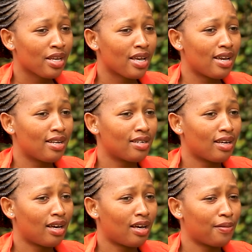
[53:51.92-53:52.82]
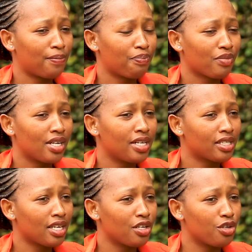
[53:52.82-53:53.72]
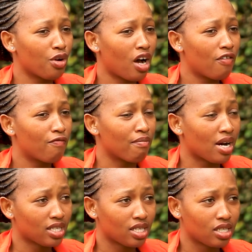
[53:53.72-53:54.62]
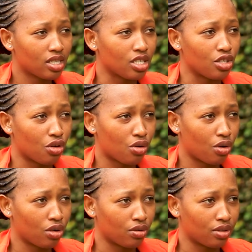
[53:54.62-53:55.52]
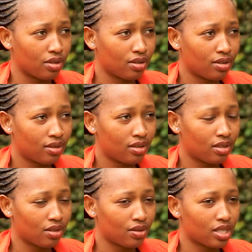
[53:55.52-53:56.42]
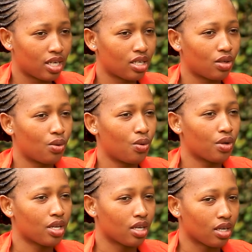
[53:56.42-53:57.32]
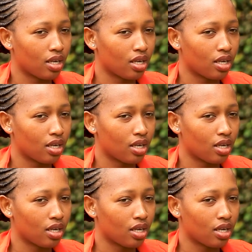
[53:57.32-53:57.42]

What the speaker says: And he said, you have masses in your colon. I was like, okay.